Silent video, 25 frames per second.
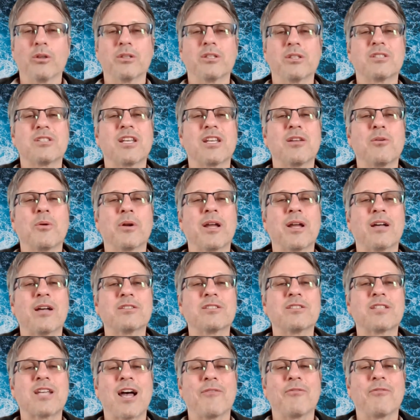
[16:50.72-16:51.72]
cool. Does anyone
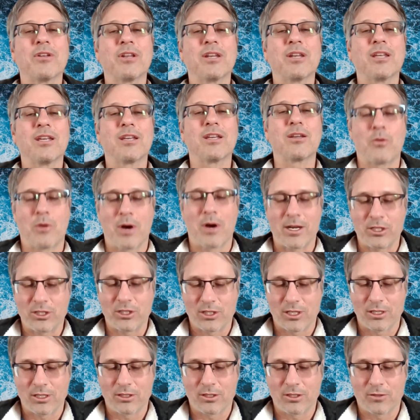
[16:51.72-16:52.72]
else have any
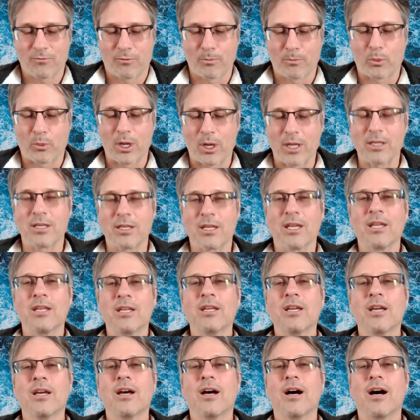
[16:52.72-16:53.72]
questions for
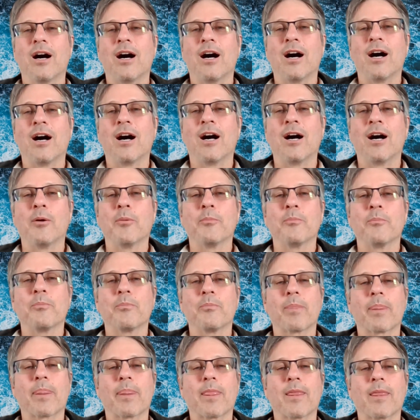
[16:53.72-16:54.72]
Brittany?
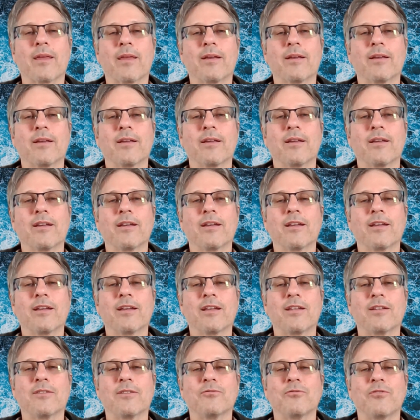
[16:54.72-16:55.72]
Very
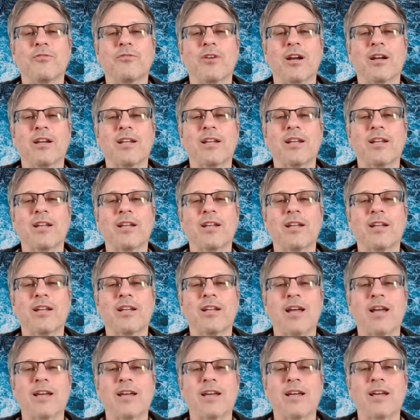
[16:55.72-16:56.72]
nice
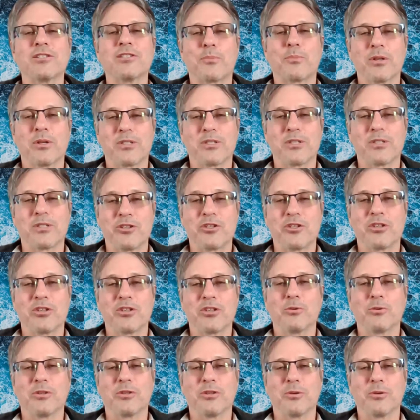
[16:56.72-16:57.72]
presentation.
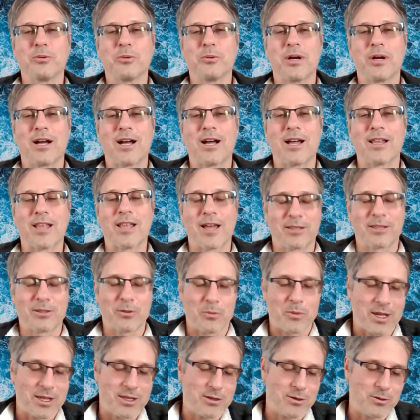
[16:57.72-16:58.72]
I like
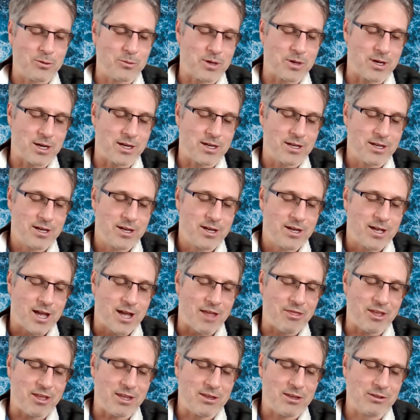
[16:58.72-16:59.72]
the way you, I
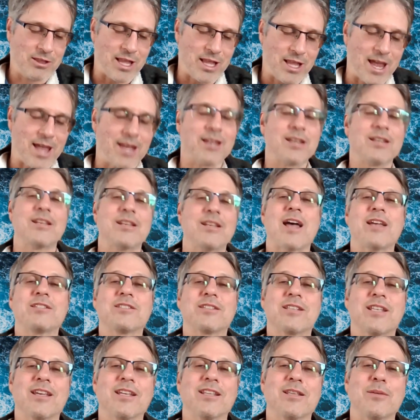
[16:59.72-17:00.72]
think you landed
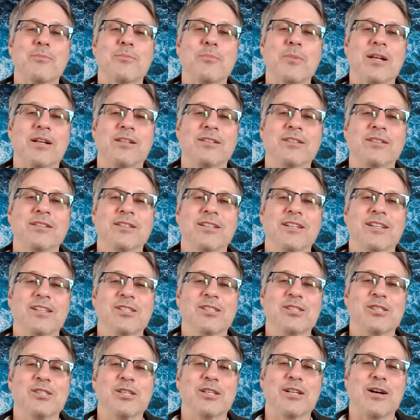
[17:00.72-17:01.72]
nicely in the middle,
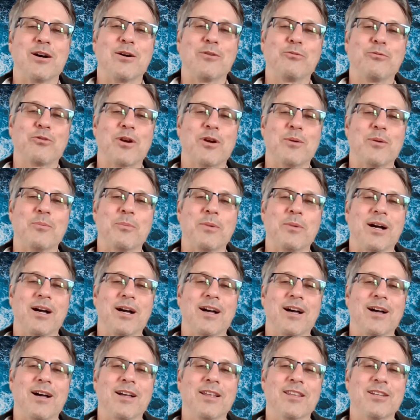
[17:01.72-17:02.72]
you know, from
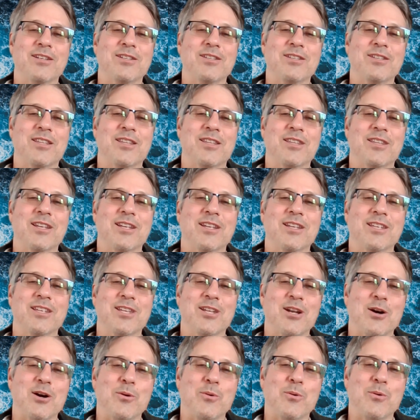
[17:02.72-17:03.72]

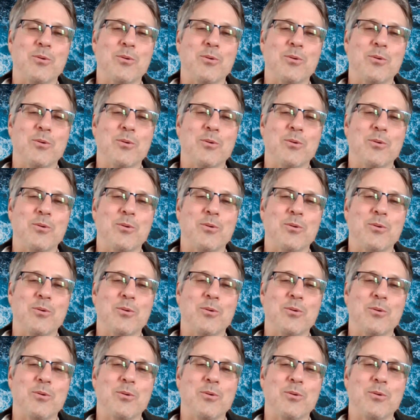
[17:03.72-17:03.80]
you